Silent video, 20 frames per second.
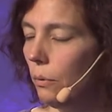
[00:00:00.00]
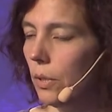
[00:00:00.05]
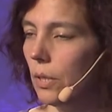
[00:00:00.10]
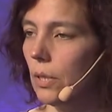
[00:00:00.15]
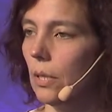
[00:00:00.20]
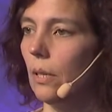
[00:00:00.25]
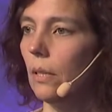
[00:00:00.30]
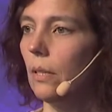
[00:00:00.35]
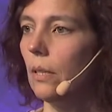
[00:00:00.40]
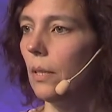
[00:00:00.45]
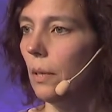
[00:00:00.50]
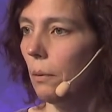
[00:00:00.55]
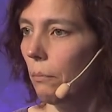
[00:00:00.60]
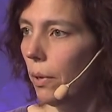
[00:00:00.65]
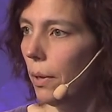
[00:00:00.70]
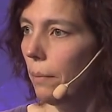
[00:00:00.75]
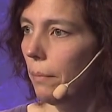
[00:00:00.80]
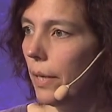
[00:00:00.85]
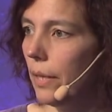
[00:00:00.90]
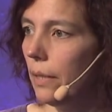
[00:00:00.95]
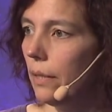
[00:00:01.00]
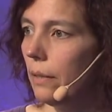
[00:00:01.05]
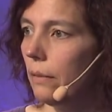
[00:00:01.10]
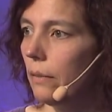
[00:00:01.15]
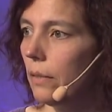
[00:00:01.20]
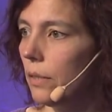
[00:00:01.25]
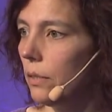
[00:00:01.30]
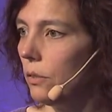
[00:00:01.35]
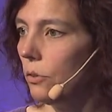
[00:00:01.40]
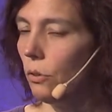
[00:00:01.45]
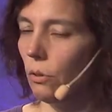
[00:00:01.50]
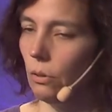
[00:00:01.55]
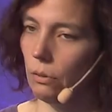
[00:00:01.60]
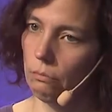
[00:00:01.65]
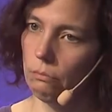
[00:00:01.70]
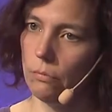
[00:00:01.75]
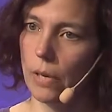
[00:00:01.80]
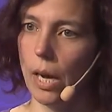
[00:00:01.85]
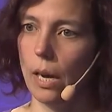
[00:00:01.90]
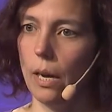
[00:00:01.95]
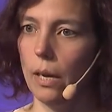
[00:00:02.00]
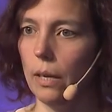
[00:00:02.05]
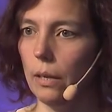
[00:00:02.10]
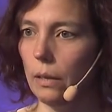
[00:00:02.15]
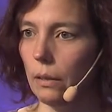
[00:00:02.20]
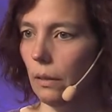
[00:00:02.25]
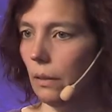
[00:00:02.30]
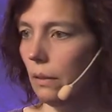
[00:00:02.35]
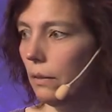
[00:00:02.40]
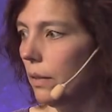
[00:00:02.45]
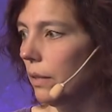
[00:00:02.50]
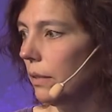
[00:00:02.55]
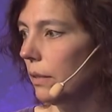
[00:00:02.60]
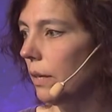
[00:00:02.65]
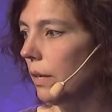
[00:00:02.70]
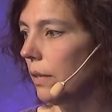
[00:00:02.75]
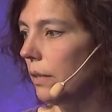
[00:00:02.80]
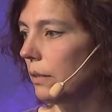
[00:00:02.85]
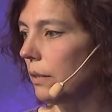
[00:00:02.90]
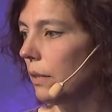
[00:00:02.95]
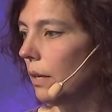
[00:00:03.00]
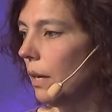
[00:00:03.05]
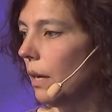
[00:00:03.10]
started implementing this, or I in that case,